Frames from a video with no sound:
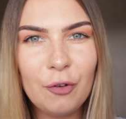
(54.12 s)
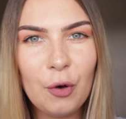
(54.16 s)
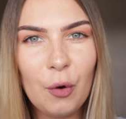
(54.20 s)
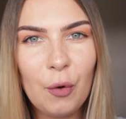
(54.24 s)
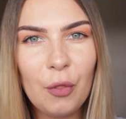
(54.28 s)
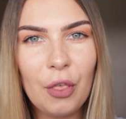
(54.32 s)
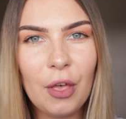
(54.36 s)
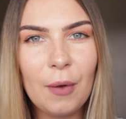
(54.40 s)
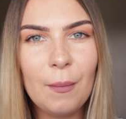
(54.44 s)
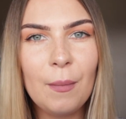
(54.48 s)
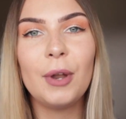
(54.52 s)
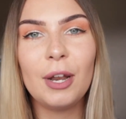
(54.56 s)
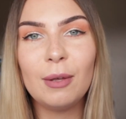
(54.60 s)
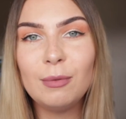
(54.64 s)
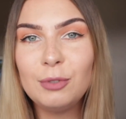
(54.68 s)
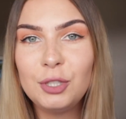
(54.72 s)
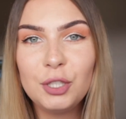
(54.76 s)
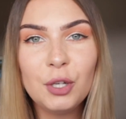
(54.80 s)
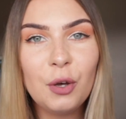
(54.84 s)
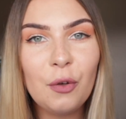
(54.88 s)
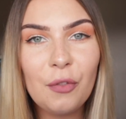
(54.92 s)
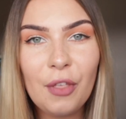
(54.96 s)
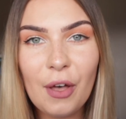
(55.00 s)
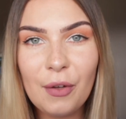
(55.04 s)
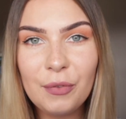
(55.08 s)
for them, but I'm
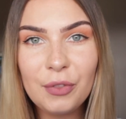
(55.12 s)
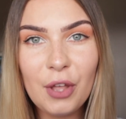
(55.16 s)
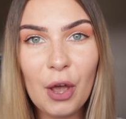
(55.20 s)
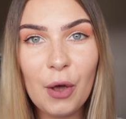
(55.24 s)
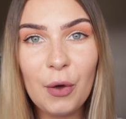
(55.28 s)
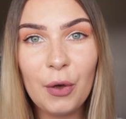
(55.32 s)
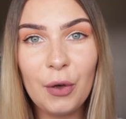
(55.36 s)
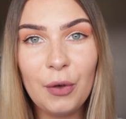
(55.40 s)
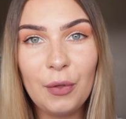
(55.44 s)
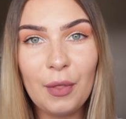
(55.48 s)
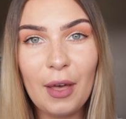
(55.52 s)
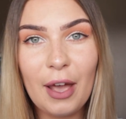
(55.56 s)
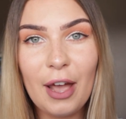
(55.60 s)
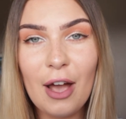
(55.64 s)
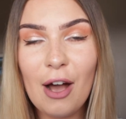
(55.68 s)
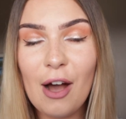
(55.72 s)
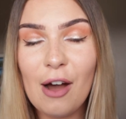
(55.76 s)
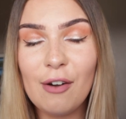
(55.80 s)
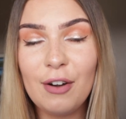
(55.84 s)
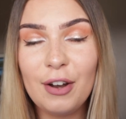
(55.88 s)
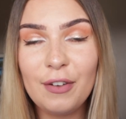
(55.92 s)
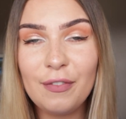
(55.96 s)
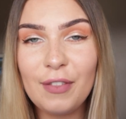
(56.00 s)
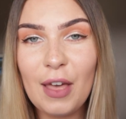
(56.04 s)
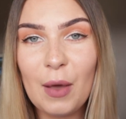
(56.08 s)
sure they'll know who they
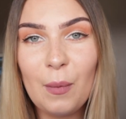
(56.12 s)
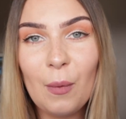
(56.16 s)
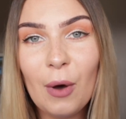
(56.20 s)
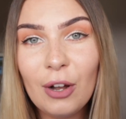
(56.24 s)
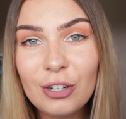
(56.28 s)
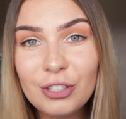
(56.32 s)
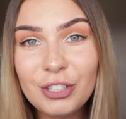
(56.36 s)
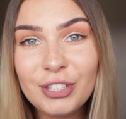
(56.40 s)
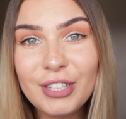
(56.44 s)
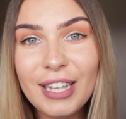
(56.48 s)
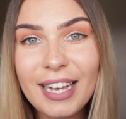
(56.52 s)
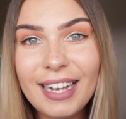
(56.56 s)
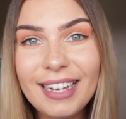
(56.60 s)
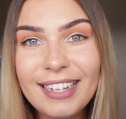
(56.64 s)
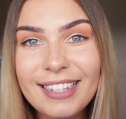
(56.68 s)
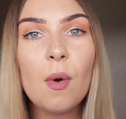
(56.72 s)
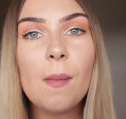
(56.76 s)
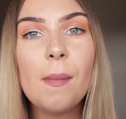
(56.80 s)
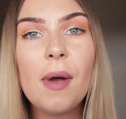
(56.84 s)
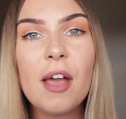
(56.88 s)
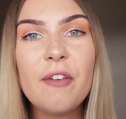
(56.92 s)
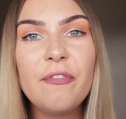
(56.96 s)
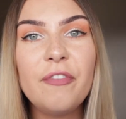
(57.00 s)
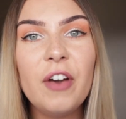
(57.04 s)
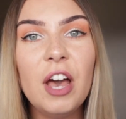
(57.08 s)
are if they watch this. On
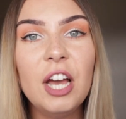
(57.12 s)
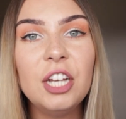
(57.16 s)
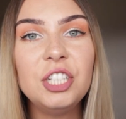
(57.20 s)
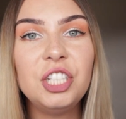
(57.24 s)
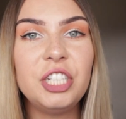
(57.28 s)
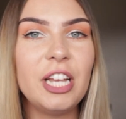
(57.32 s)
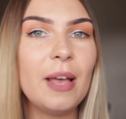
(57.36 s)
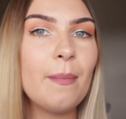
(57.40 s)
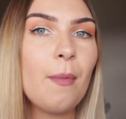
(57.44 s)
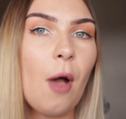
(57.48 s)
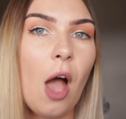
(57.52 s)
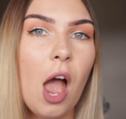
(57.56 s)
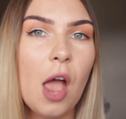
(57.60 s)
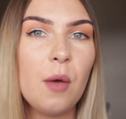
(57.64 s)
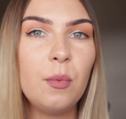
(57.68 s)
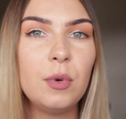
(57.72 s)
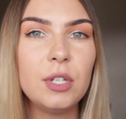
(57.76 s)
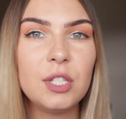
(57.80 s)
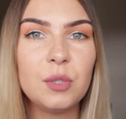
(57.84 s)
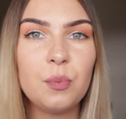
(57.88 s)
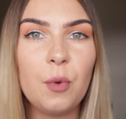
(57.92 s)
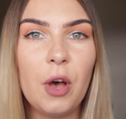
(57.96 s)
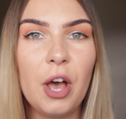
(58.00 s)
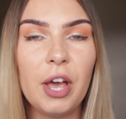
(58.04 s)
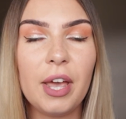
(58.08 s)
my first ship, I
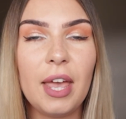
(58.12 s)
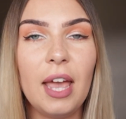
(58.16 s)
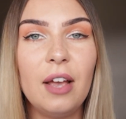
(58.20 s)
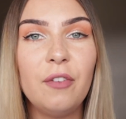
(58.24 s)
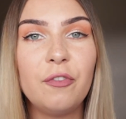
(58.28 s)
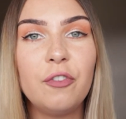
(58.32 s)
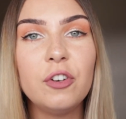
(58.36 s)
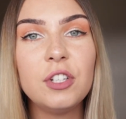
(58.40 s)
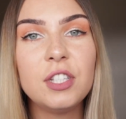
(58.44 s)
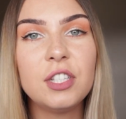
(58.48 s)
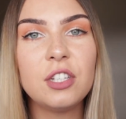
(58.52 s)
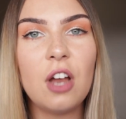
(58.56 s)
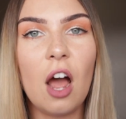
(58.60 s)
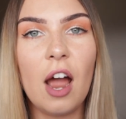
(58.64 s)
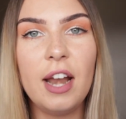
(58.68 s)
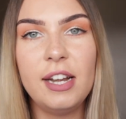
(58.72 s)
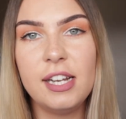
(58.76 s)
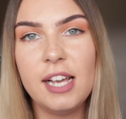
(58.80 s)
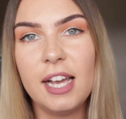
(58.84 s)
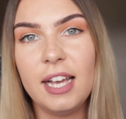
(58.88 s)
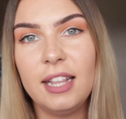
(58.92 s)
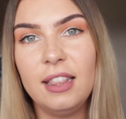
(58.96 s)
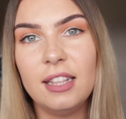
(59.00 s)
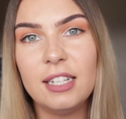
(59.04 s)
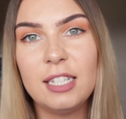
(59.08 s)
was working for
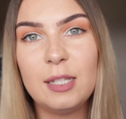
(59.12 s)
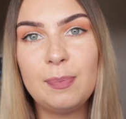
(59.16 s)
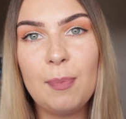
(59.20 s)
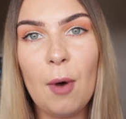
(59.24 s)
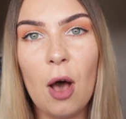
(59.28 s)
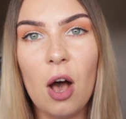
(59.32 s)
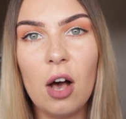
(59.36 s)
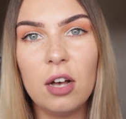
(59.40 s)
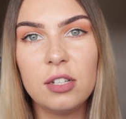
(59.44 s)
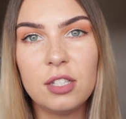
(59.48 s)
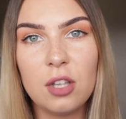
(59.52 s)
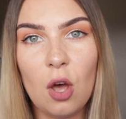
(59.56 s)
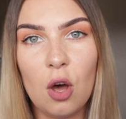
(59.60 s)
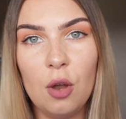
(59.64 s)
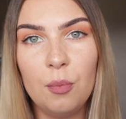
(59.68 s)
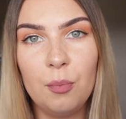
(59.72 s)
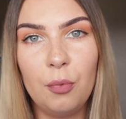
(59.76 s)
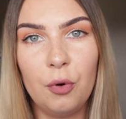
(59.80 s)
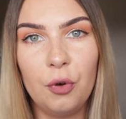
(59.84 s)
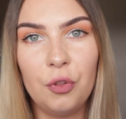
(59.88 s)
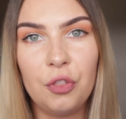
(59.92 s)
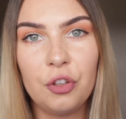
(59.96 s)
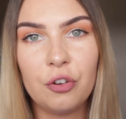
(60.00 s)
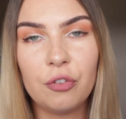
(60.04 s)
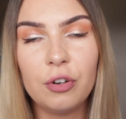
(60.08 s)
Steiner in the spas on
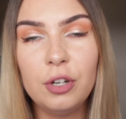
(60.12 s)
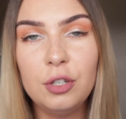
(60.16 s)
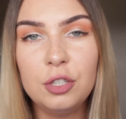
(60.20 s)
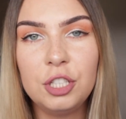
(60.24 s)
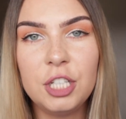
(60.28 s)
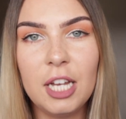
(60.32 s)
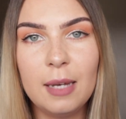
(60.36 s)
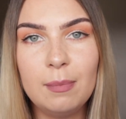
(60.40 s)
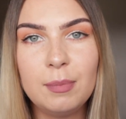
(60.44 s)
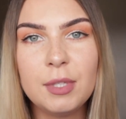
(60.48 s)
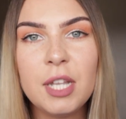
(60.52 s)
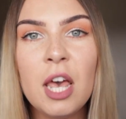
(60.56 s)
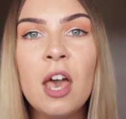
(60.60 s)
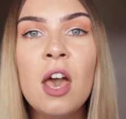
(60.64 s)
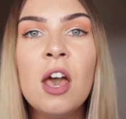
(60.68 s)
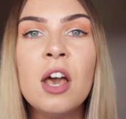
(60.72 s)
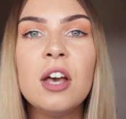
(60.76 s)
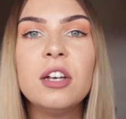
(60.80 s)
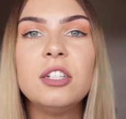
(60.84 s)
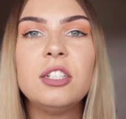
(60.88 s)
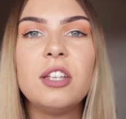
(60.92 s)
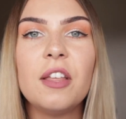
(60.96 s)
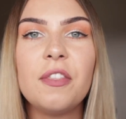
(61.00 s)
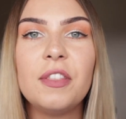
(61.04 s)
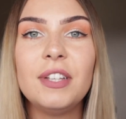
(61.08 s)
board the cruise ships.
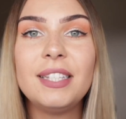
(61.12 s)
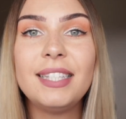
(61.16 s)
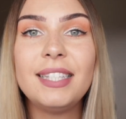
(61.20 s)
So the